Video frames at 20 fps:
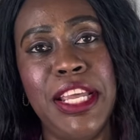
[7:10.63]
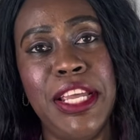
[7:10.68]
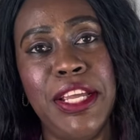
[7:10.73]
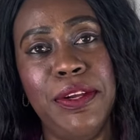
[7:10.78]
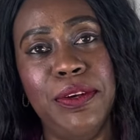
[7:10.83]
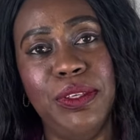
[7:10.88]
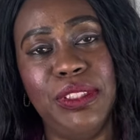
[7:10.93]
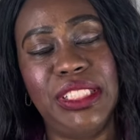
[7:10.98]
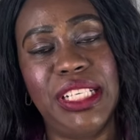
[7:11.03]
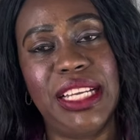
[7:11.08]

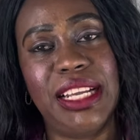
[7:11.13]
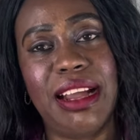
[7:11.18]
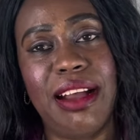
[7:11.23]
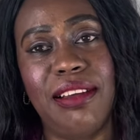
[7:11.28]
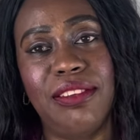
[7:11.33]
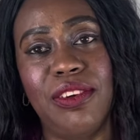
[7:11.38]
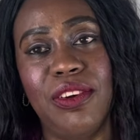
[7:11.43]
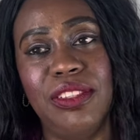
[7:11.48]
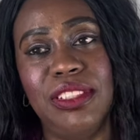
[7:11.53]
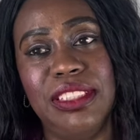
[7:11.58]
you know, check
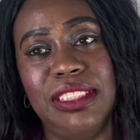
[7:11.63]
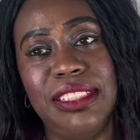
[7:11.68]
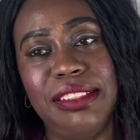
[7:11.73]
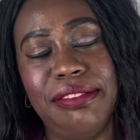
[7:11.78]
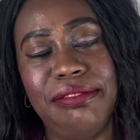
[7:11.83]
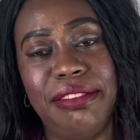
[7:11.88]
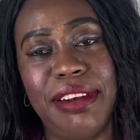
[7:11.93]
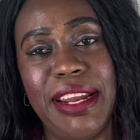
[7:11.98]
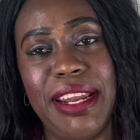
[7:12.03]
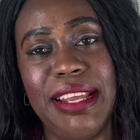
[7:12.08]
out all the
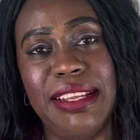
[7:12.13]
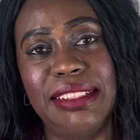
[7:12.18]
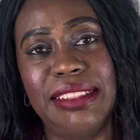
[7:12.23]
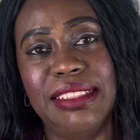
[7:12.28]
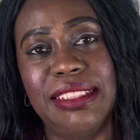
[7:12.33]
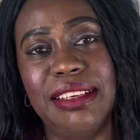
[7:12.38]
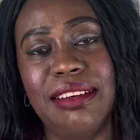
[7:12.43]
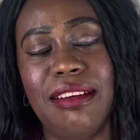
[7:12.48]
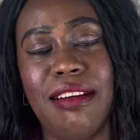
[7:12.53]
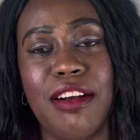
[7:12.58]
different
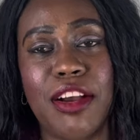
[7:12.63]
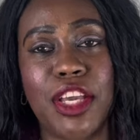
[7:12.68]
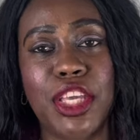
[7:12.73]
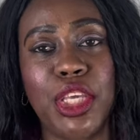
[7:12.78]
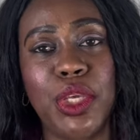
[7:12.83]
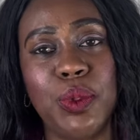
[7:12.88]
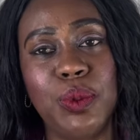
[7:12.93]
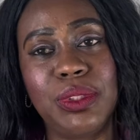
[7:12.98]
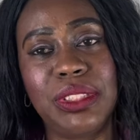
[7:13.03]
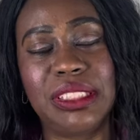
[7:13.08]

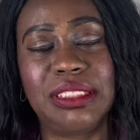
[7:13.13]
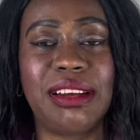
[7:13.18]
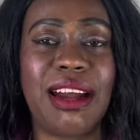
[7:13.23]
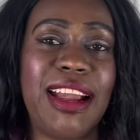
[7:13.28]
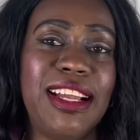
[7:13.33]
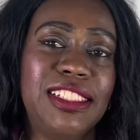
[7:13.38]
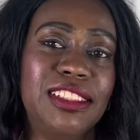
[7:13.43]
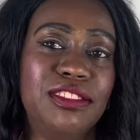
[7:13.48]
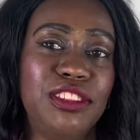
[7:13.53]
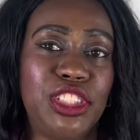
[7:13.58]
cute
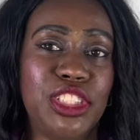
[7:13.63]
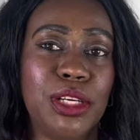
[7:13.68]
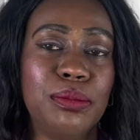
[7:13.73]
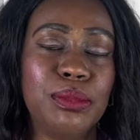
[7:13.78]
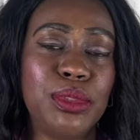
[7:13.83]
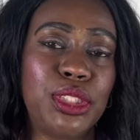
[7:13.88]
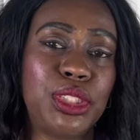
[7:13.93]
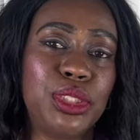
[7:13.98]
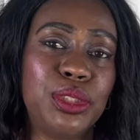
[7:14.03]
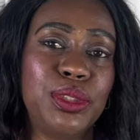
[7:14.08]
styles of
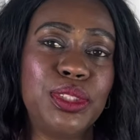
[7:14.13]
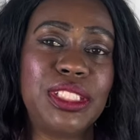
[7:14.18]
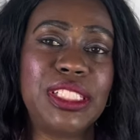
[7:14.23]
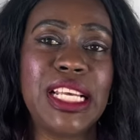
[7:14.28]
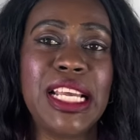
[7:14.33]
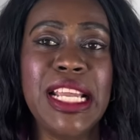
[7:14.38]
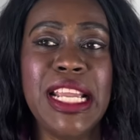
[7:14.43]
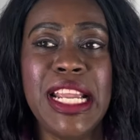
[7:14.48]
jumpsuits